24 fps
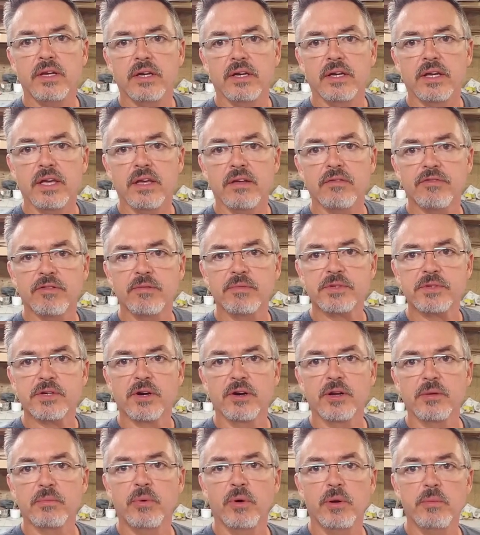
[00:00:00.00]
again from
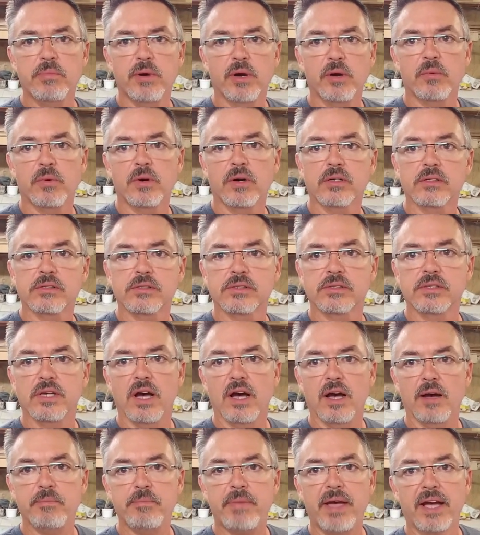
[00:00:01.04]
Turning Point Boatworks,
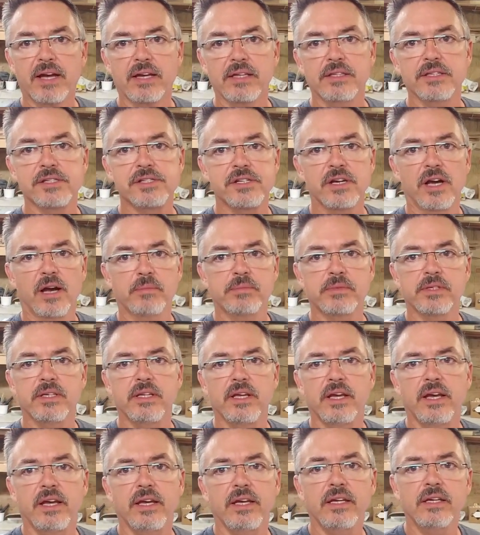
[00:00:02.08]
back in the shop
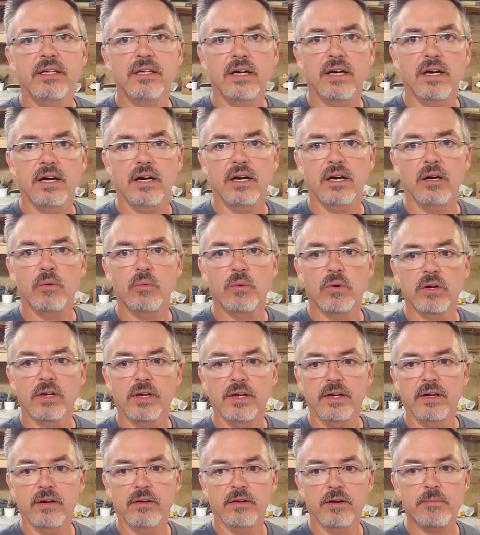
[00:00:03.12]
today,
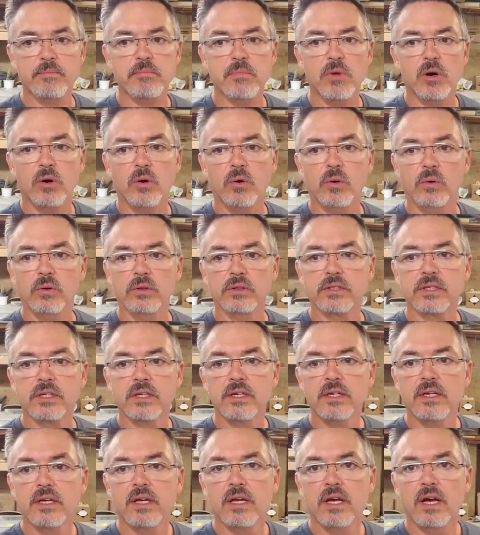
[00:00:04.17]
working on a mold
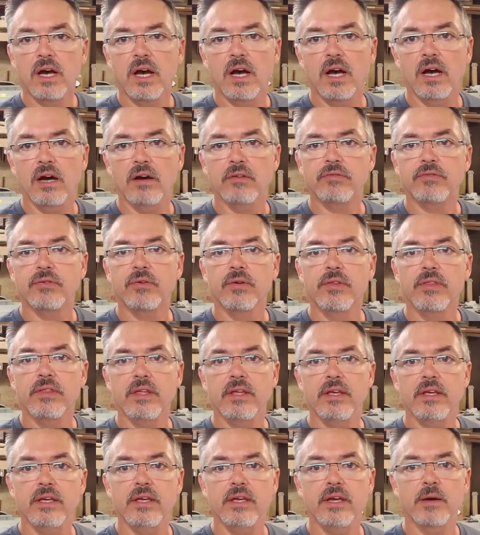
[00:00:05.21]
for
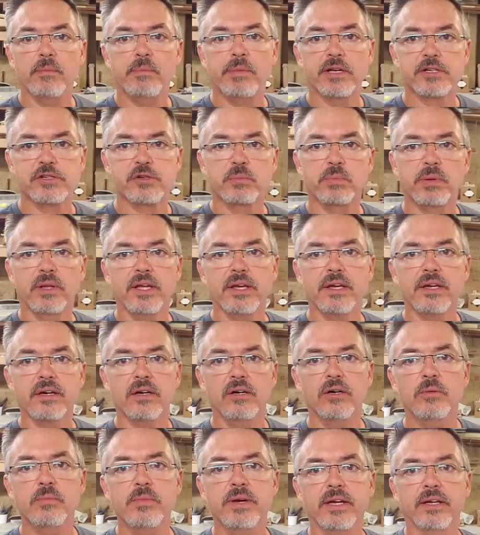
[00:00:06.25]
the Petrel Play
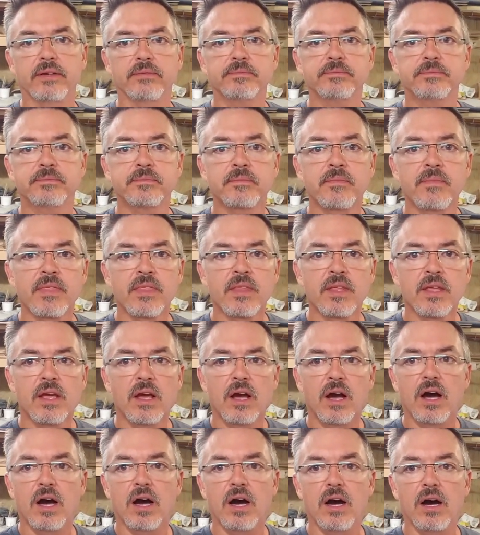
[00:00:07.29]
Coaming.
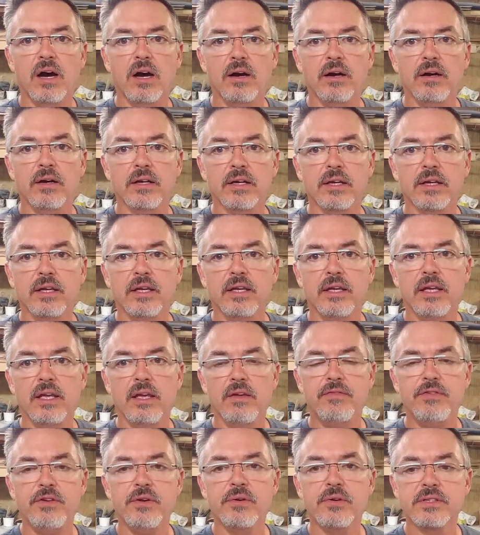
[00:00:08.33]

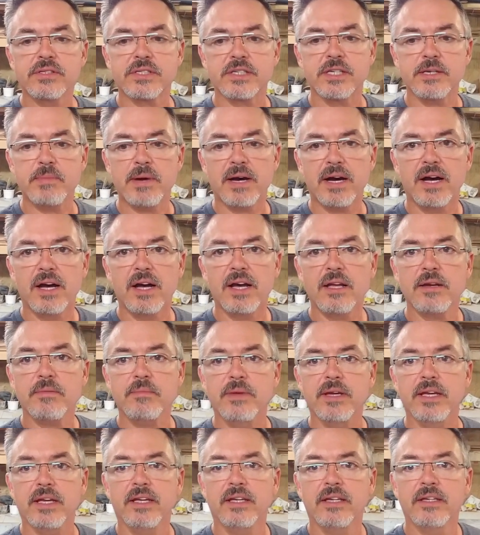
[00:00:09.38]
If you can see
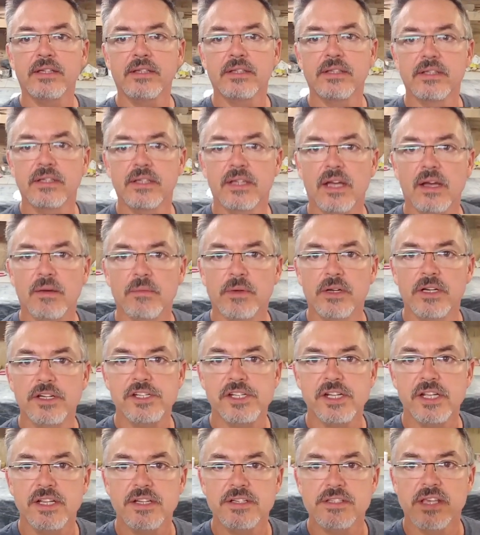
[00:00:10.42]
behind me, I'm going to
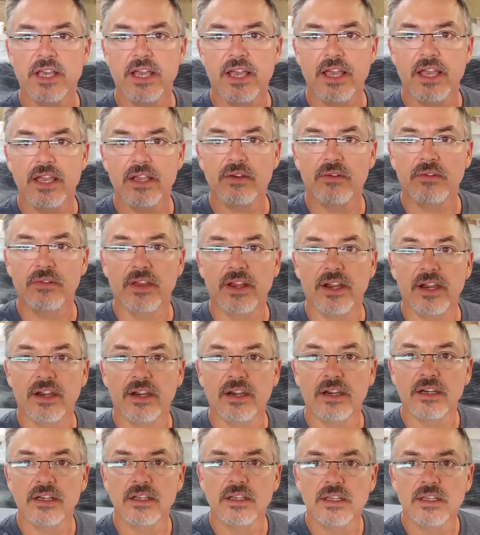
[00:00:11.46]
change the angle there.